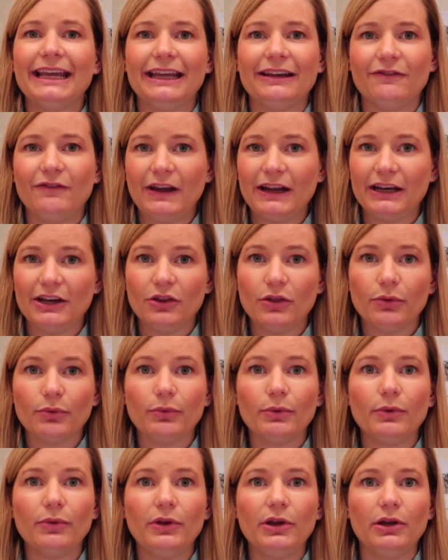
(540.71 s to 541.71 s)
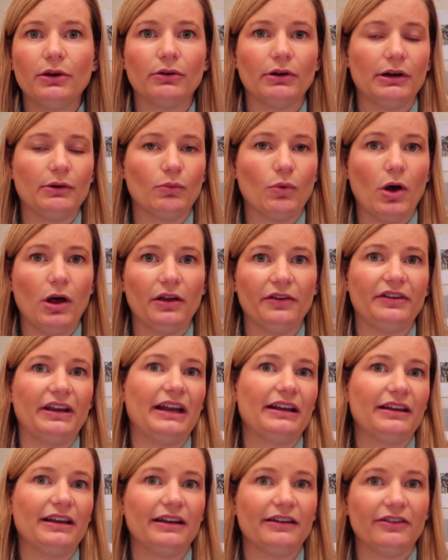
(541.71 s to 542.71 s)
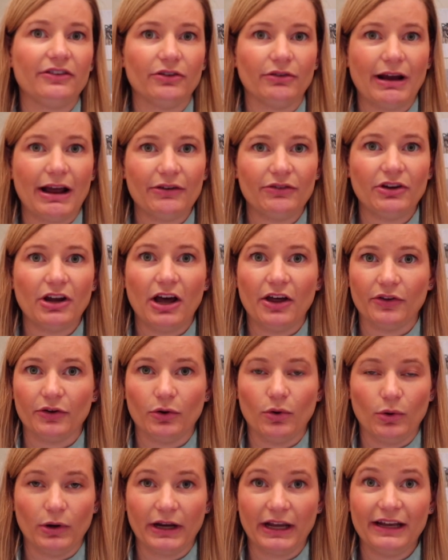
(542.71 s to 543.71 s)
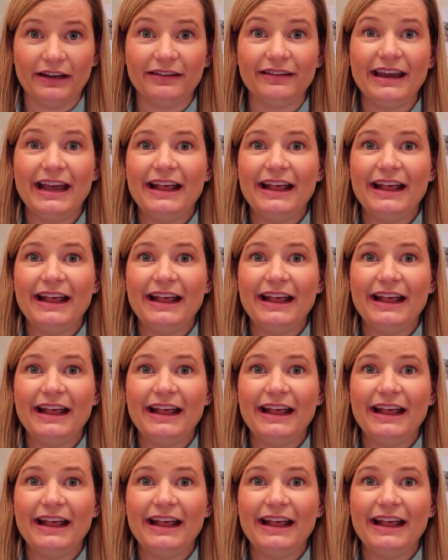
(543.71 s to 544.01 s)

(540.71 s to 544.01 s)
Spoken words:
invaded through the uterine walls and can surround to other organs.